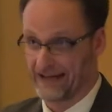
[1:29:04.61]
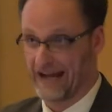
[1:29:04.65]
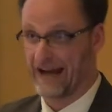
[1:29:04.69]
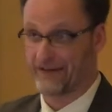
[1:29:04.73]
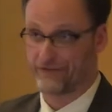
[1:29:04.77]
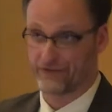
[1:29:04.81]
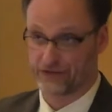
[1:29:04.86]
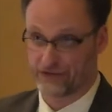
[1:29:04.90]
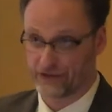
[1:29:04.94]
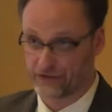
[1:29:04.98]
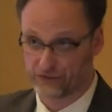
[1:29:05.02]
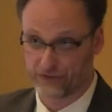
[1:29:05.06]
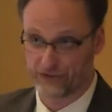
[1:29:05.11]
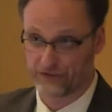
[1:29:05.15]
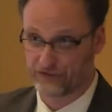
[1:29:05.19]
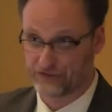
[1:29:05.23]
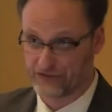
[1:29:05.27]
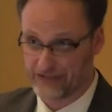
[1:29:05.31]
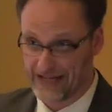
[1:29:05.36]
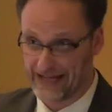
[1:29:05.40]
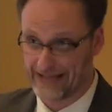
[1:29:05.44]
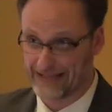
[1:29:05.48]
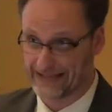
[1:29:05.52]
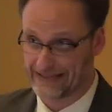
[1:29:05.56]
African
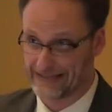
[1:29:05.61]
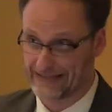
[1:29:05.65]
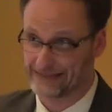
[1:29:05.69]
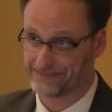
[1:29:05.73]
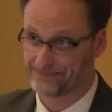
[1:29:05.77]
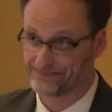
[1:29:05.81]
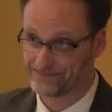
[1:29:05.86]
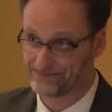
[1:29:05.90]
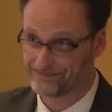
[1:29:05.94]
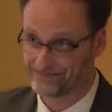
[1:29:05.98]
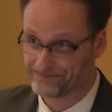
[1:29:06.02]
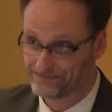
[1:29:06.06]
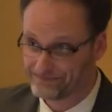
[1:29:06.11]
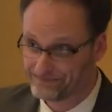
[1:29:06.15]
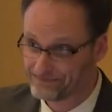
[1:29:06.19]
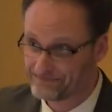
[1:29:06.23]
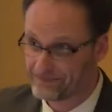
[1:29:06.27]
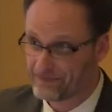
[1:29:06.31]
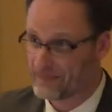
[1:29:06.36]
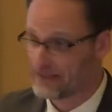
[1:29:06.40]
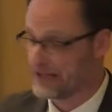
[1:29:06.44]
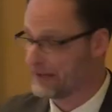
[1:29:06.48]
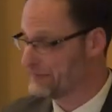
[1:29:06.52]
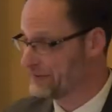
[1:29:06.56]
Christianity,
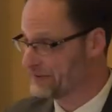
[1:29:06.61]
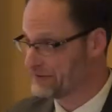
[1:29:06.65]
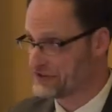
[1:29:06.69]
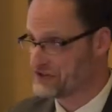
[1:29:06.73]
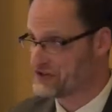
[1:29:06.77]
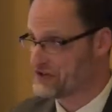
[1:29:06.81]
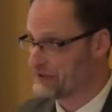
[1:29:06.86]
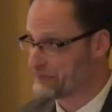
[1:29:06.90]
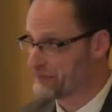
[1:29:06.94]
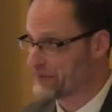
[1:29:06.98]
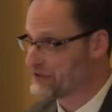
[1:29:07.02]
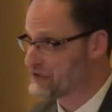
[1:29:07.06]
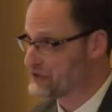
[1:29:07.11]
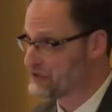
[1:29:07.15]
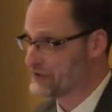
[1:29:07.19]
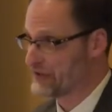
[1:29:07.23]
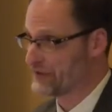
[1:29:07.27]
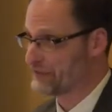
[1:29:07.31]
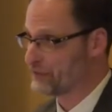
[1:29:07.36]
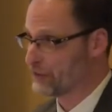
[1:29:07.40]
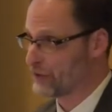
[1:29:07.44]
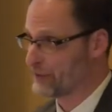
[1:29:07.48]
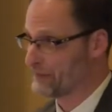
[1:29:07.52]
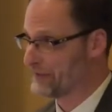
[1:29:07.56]
a position which
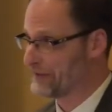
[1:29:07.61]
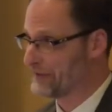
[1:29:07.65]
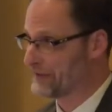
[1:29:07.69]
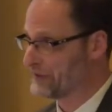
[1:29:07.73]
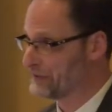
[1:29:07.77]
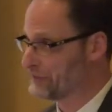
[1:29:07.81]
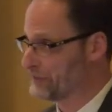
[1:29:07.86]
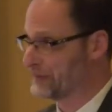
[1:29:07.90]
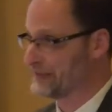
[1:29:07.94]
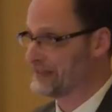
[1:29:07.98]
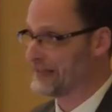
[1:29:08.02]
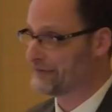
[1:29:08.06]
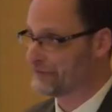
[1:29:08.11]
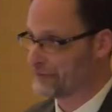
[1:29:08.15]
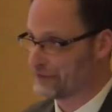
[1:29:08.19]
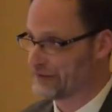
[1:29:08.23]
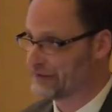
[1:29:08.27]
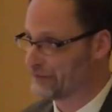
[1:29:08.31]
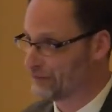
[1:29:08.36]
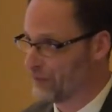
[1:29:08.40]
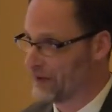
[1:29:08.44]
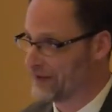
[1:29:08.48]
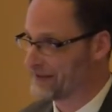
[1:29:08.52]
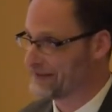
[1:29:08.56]
their forebears would never
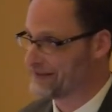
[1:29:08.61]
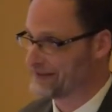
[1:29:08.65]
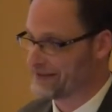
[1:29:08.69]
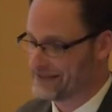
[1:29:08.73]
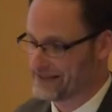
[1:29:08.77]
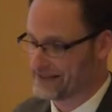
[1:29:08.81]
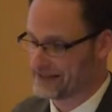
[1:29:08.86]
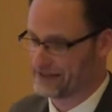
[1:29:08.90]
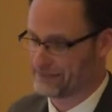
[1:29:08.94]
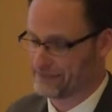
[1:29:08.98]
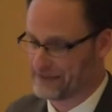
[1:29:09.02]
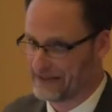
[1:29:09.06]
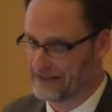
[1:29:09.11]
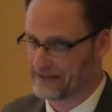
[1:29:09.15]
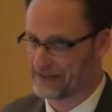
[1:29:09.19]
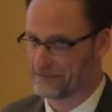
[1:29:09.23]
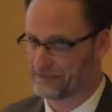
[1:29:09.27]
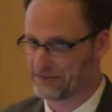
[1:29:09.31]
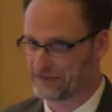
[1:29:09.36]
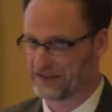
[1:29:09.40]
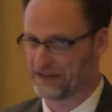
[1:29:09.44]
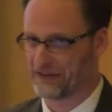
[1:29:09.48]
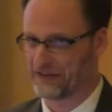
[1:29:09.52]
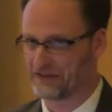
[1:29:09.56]
have wanted to take upon
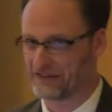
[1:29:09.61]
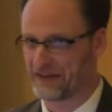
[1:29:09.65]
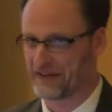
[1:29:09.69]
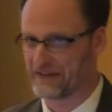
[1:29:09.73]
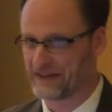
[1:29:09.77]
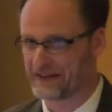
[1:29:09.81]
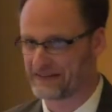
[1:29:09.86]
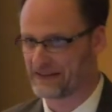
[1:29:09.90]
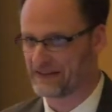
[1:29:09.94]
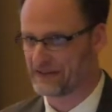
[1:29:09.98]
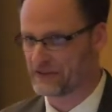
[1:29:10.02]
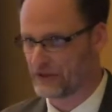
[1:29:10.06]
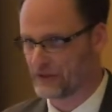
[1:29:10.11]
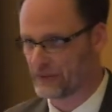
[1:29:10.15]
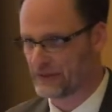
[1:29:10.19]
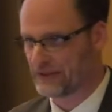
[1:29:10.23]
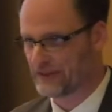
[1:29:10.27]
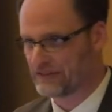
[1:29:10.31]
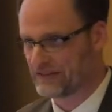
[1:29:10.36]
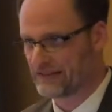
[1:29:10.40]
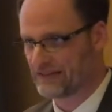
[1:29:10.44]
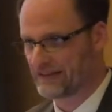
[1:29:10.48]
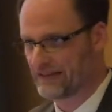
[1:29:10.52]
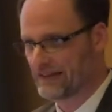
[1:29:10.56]
themselves. I think that there
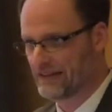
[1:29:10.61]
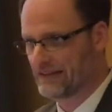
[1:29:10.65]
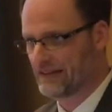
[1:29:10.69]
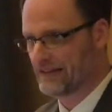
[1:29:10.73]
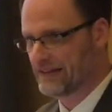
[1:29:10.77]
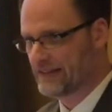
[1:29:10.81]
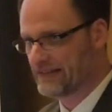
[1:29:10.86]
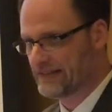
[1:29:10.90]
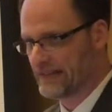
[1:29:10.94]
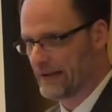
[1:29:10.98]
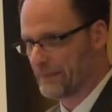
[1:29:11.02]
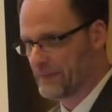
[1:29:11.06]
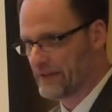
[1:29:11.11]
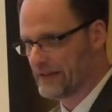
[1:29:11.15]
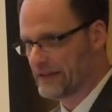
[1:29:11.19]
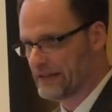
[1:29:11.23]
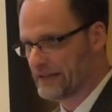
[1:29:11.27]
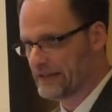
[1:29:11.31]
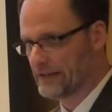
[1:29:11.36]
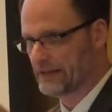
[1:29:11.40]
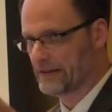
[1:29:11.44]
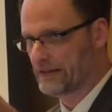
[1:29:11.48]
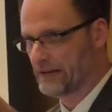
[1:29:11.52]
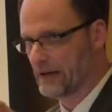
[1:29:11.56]
is something
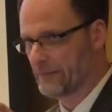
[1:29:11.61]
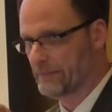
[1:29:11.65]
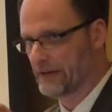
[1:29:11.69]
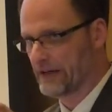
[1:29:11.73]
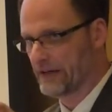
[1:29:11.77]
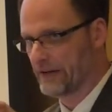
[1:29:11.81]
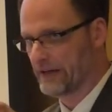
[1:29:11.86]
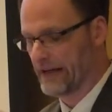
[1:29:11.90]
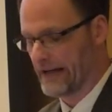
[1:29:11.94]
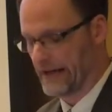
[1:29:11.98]
here about